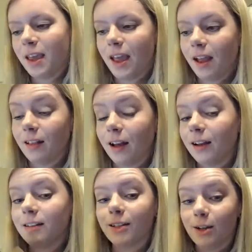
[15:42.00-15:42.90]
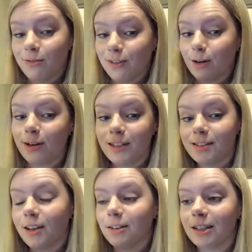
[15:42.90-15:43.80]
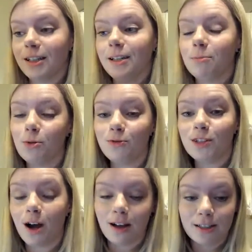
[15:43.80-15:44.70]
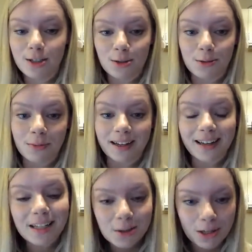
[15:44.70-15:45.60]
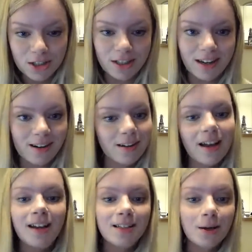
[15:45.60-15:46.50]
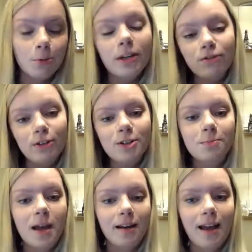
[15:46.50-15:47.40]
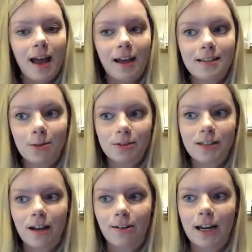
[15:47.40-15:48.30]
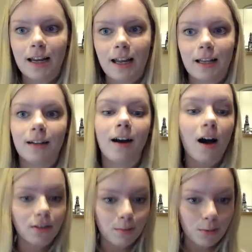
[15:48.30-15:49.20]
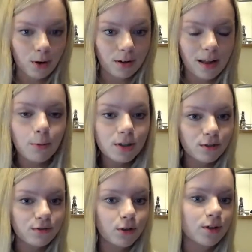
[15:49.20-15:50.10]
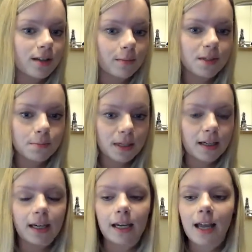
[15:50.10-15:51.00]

And that, very subtly moves on to my next question here. So we first met at SQL Saturday in Gothenburg, and that was your first time speaking.